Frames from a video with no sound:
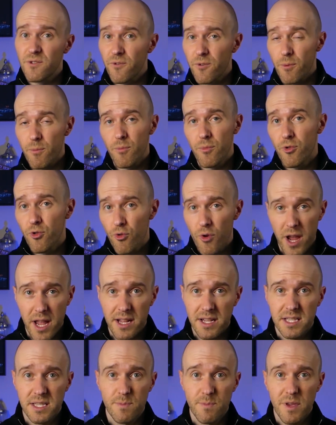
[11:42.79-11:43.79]
from
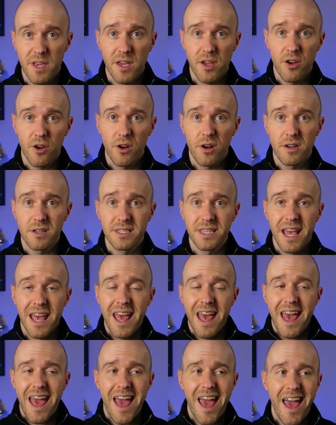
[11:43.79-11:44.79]
great speakers,
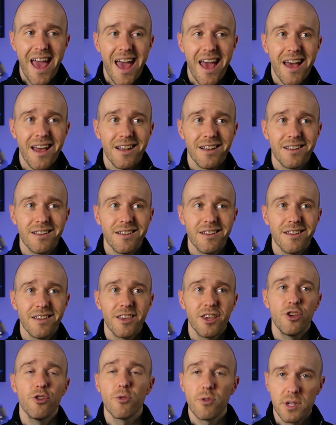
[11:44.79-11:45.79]
and
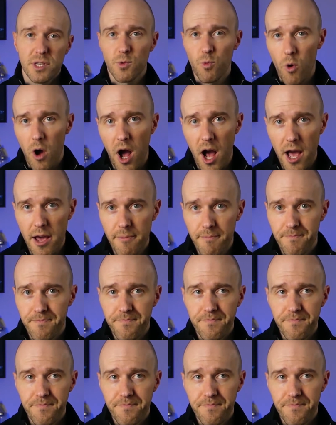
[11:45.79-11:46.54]
here is why.